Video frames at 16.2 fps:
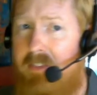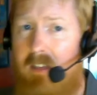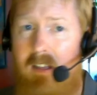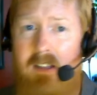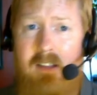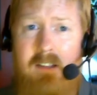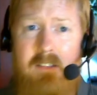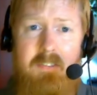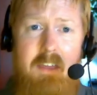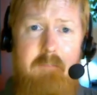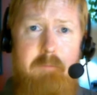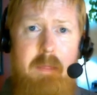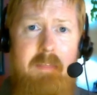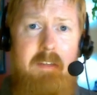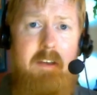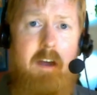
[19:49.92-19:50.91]
They've been the
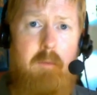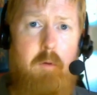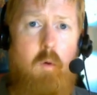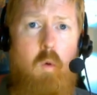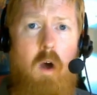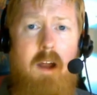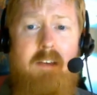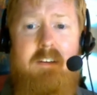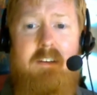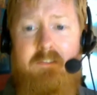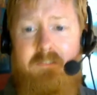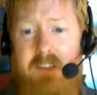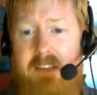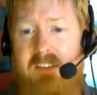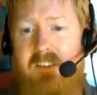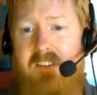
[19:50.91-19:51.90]
number 1
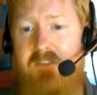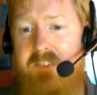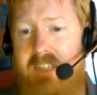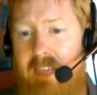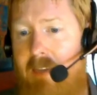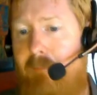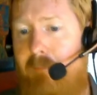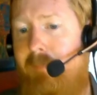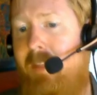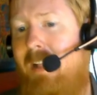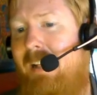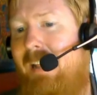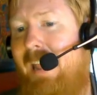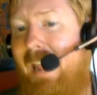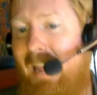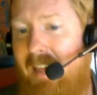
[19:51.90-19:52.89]
defensive team
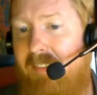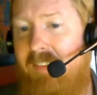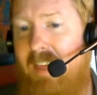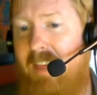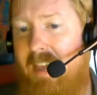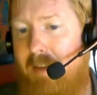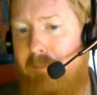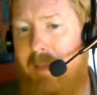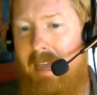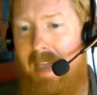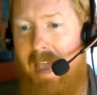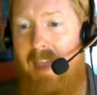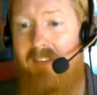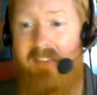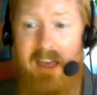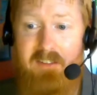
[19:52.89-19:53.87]
in the NBA.
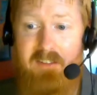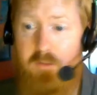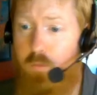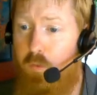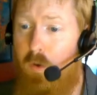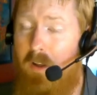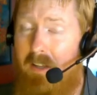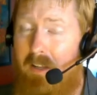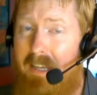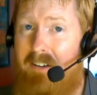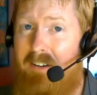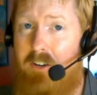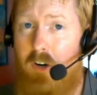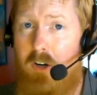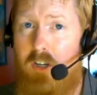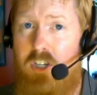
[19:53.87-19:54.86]
That's really
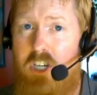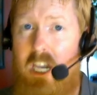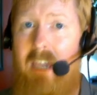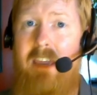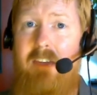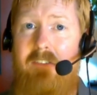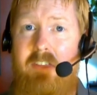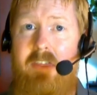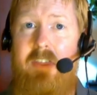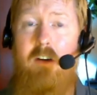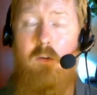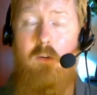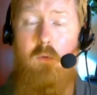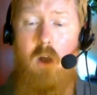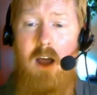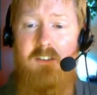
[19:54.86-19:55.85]
encouraging given their
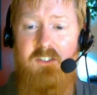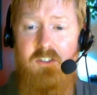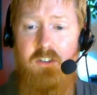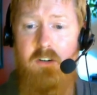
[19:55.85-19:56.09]
roster.